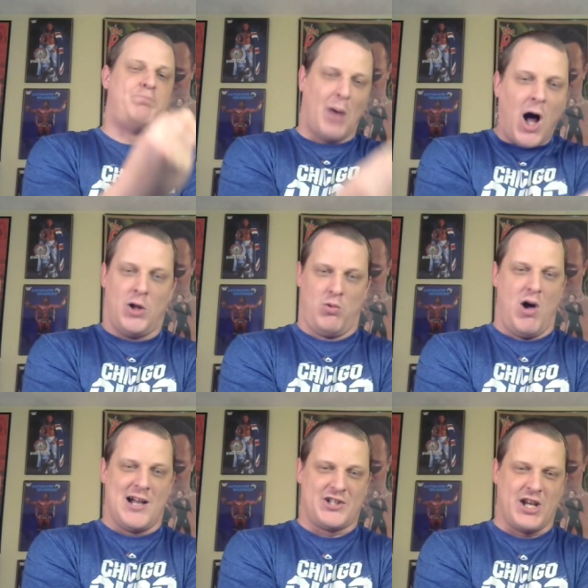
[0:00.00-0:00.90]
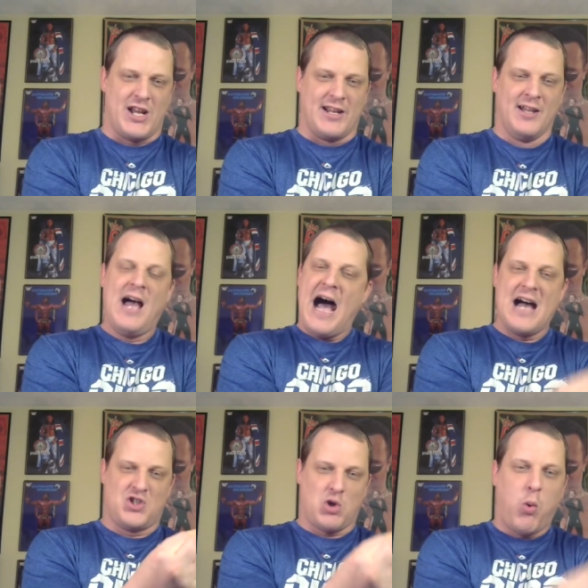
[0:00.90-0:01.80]
ball washing
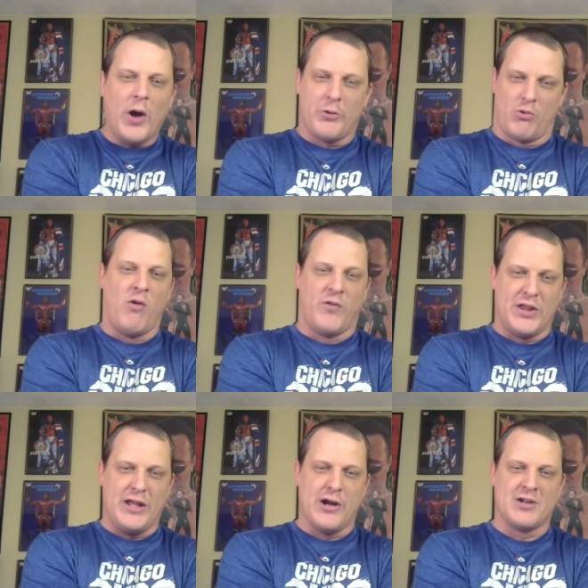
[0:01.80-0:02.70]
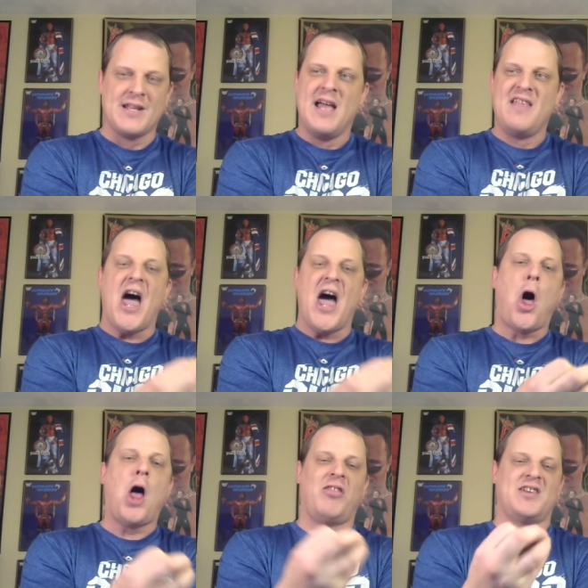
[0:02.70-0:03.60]
on Twitter over the years that
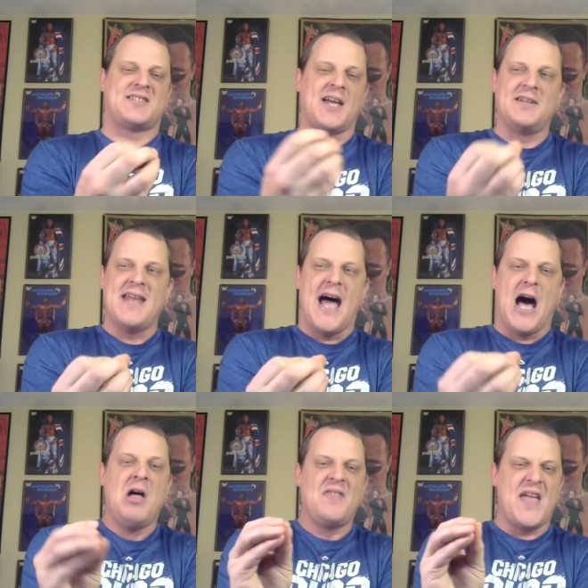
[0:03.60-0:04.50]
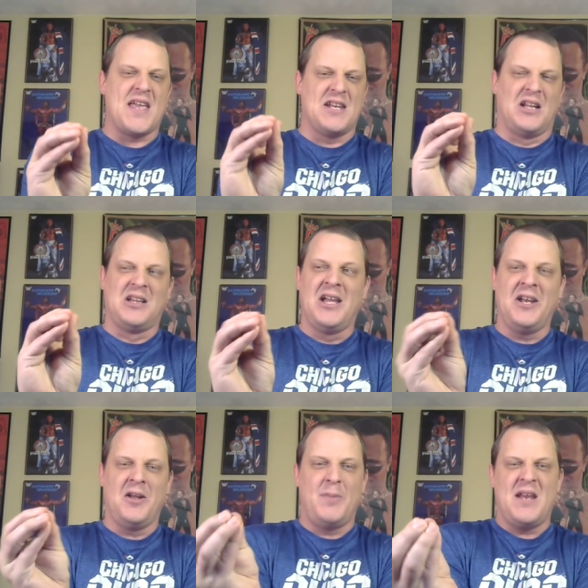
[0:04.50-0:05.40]
all of a sudden now they get a
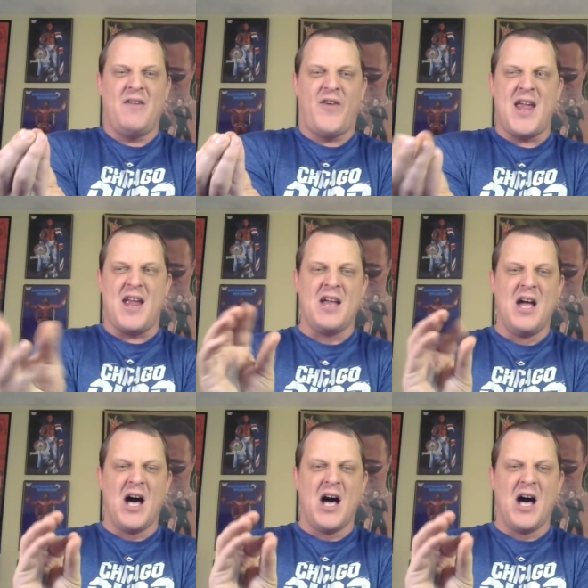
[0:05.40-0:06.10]
little bit of heat,